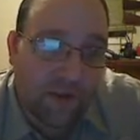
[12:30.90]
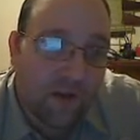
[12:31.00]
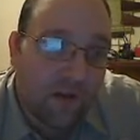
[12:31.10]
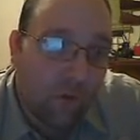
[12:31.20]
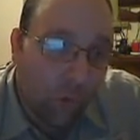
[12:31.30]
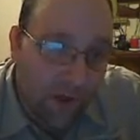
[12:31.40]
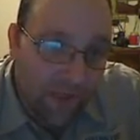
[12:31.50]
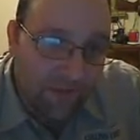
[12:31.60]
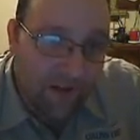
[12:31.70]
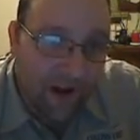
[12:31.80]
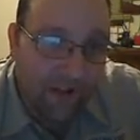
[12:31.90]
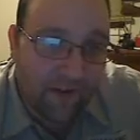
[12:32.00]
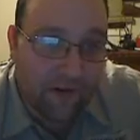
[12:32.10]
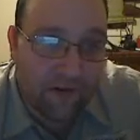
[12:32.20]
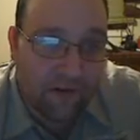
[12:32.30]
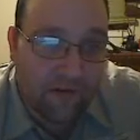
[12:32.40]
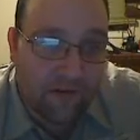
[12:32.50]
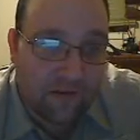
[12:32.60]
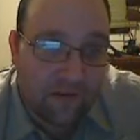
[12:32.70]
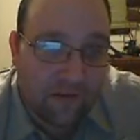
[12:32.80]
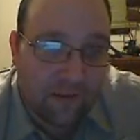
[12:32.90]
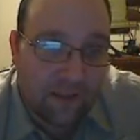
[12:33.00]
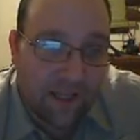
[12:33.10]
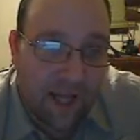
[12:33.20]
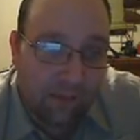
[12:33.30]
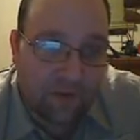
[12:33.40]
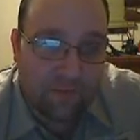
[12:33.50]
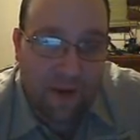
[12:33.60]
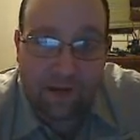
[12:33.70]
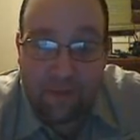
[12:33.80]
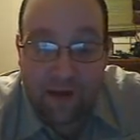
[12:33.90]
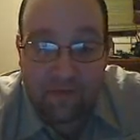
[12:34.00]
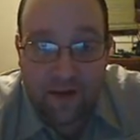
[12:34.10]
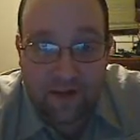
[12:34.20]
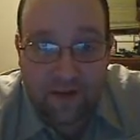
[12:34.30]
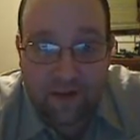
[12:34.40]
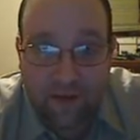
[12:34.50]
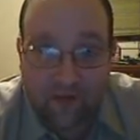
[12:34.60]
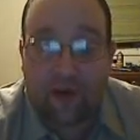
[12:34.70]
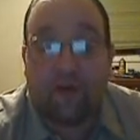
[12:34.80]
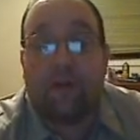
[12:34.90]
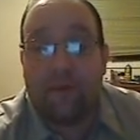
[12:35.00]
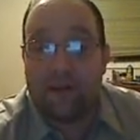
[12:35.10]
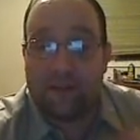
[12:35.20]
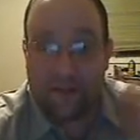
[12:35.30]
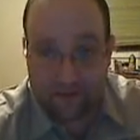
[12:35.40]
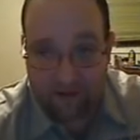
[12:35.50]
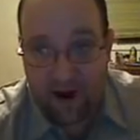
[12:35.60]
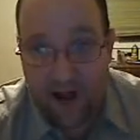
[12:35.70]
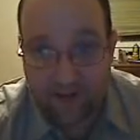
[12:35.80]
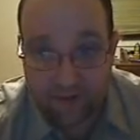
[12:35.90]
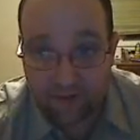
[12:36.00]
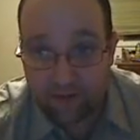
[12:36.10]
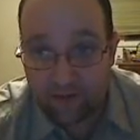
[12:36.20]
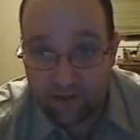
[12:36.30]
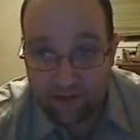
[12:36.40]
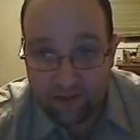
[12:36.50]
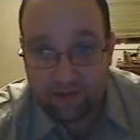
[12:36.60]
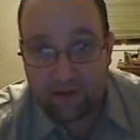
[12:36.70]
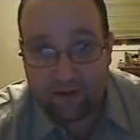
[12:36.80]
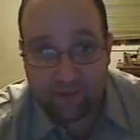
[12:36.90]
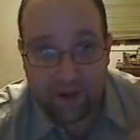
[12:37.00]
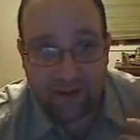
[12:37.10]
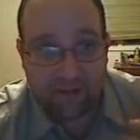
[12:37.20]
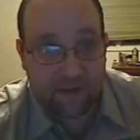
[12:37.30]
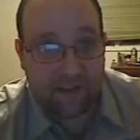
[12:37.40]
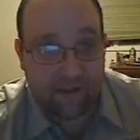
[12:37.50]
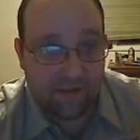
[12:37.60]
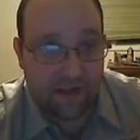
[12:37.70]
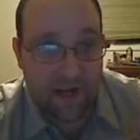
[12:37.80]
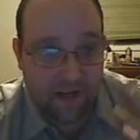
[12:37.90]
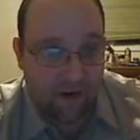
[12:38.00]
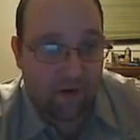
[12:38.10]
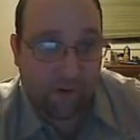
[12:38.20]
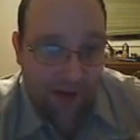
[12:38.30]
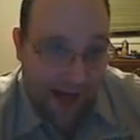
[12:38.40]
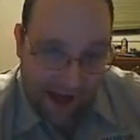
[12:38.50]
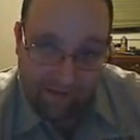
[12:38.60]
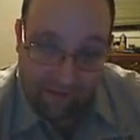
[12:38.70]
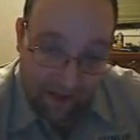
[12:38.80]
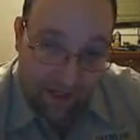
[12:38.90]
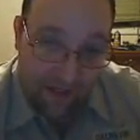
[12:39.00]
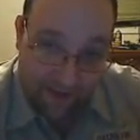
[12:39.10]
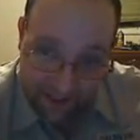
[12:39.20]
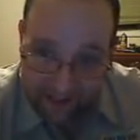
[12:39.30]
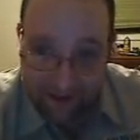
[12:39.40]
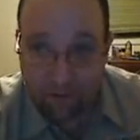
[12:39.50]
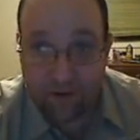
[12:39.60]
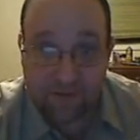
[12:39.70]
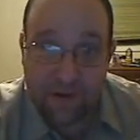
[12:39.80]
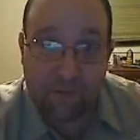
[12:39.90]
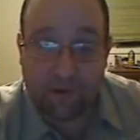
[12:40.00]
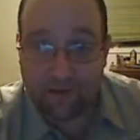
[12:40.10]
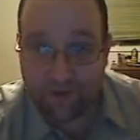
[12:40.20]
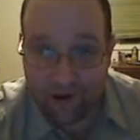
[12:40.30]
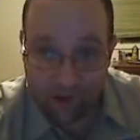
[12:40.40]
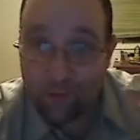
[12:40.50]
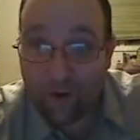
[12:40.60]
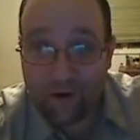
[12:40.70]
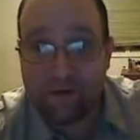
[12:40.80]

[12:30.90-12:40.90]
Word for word: and was made manifest to us. Talking about Jesus Christ. Talking about the, the eternal life that has always been with the Father, part of the Father, and was made manifest,